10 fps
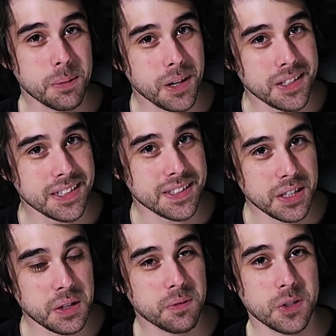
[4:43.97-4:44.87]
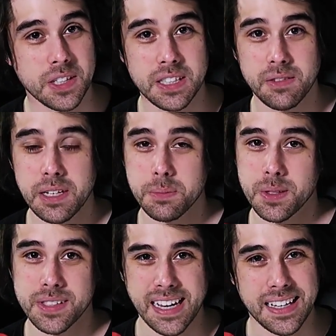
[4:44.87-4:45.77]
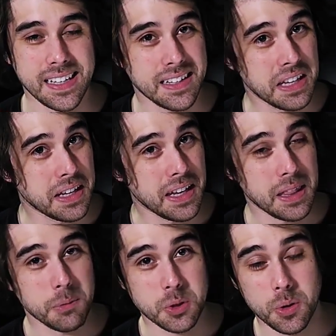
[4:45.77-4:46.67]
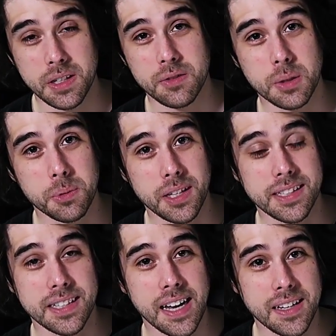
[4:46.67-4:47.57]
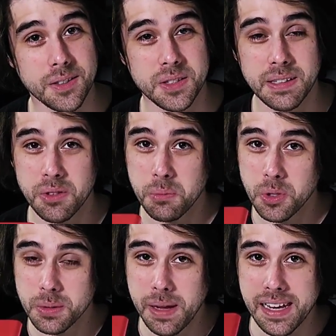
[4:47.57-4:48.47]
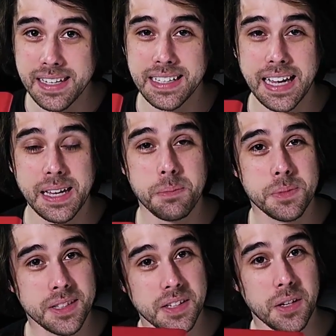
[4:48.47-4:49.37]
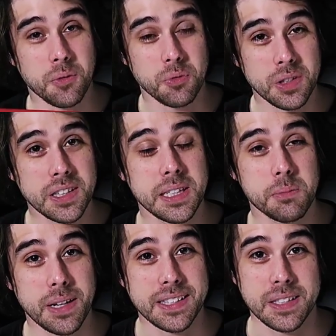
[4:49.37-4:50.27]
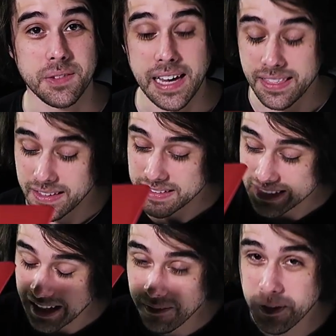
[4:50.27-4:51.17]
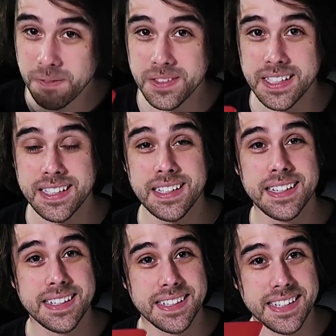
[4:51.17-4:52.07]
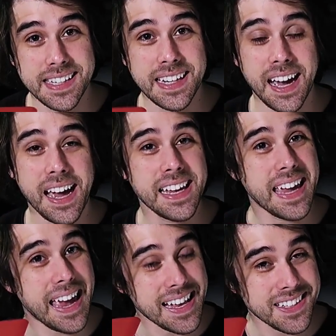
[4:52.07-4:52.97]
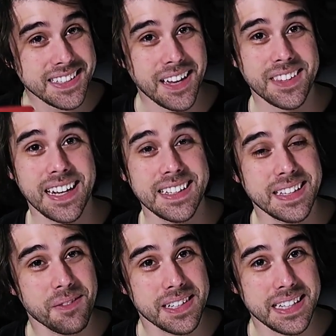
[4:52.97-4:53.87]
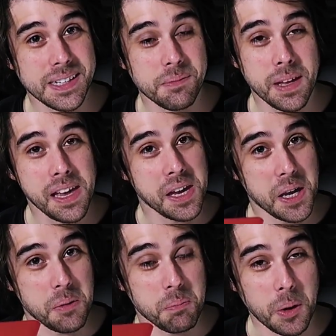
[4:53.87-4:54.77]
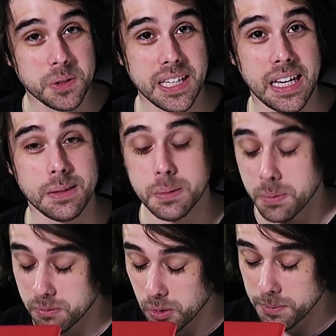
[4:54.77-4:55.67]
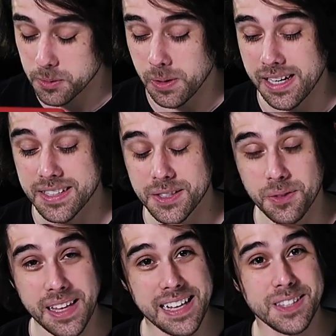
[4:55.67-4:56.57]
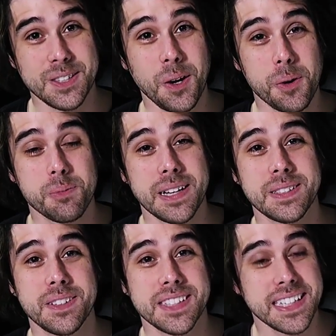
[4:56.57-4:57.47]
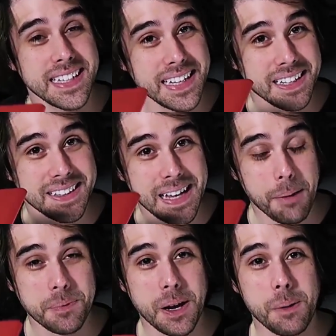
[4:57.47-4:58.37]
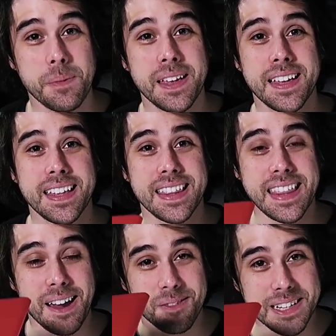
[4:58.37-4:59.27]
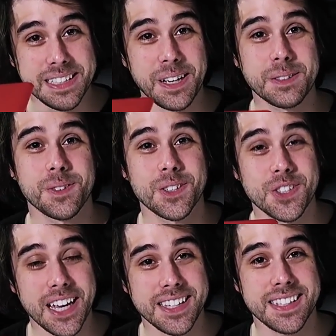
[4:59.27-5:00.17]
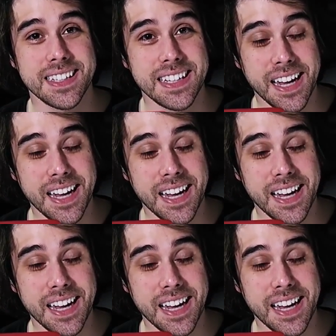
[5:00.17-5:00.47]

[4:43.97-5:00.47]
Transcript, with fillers: pretty much is good for 60 frames per second in the majority of AAA titles, even the more demanding games, you know, really impressive. And the 1050 Ti edges out the 970M in most games performance-wise, so that's so impressive to see in a laptop that retails for just